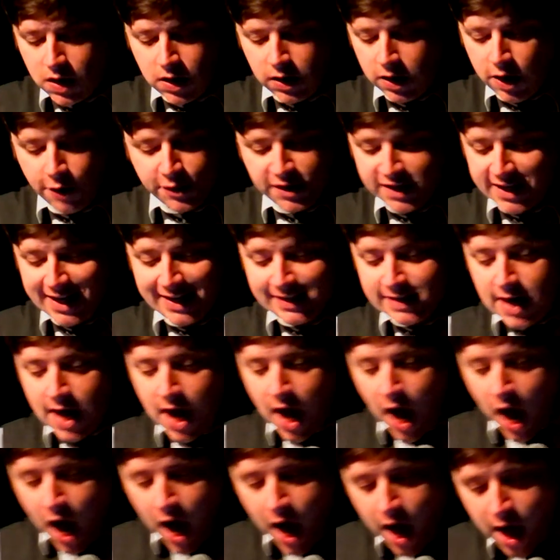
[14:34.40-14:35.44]
Loads of
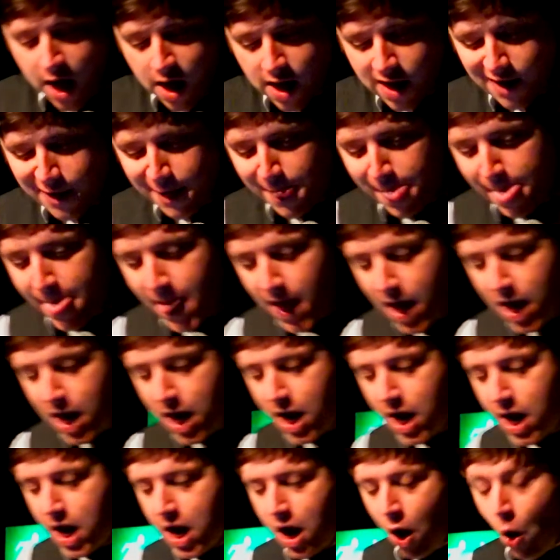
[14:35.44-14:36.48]
these.
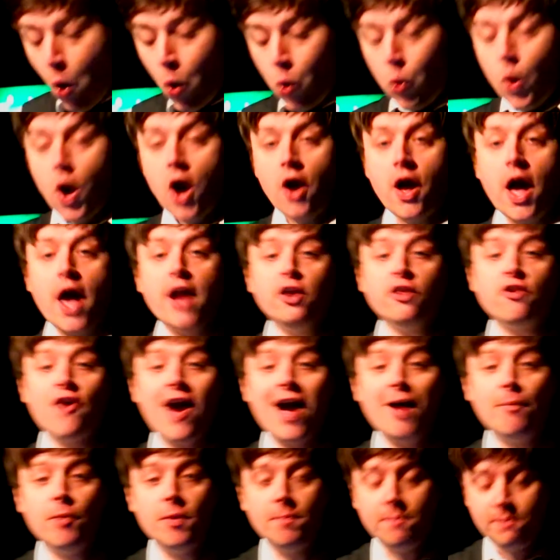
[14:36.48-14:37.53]
Another
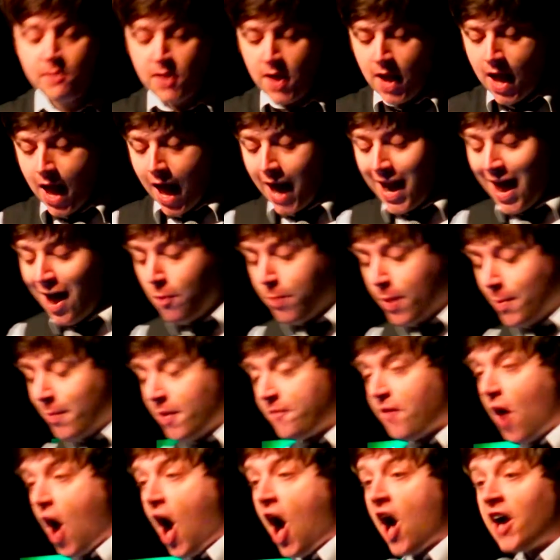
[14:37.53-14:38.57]
album. An album
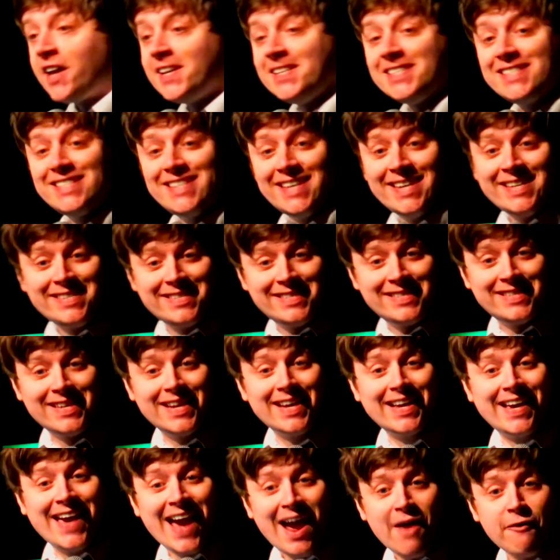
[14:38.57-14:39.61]
of
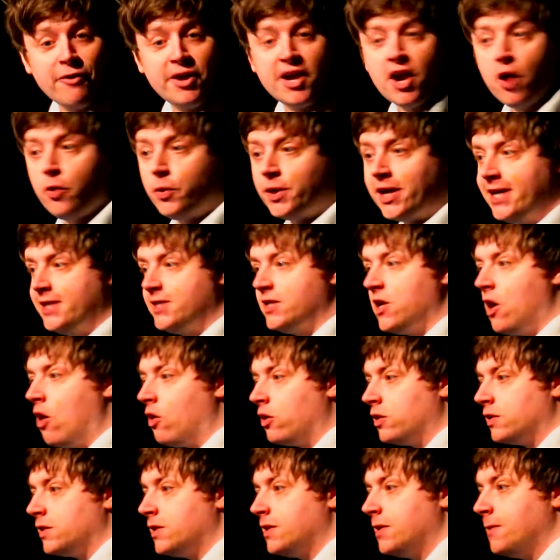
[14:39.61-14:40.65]
ISIS karaoke
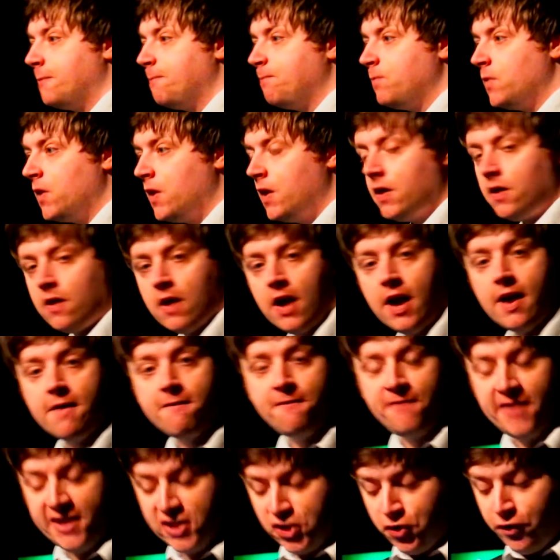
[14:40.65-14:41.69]
songs. Right,
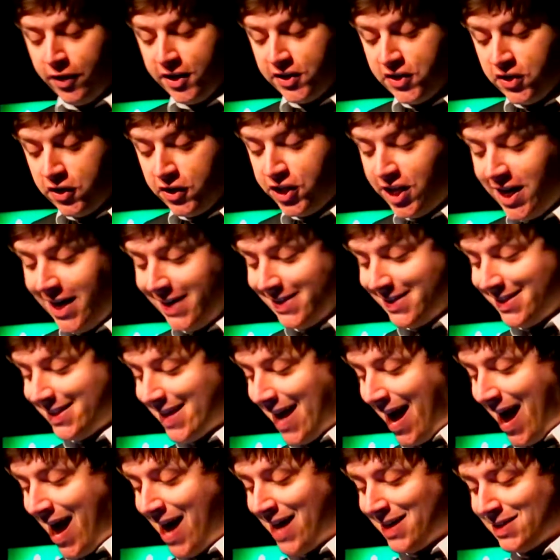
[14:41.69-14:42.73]
featuring such
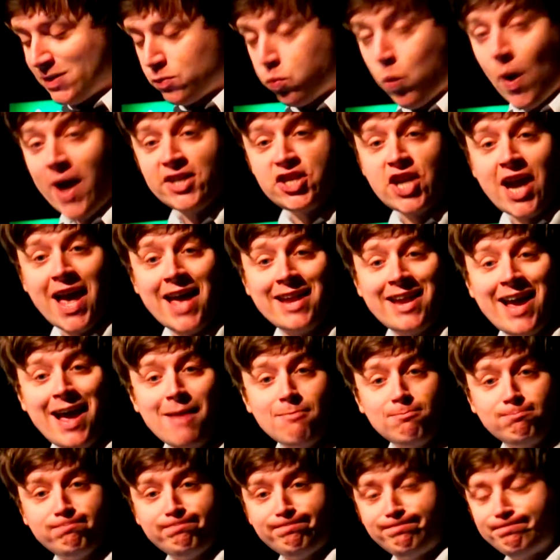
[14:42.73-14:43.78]
hits as Where's Your Head
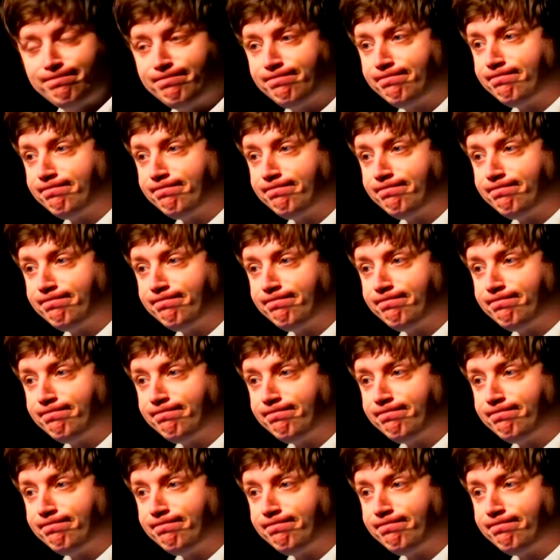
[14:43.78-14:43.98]
At?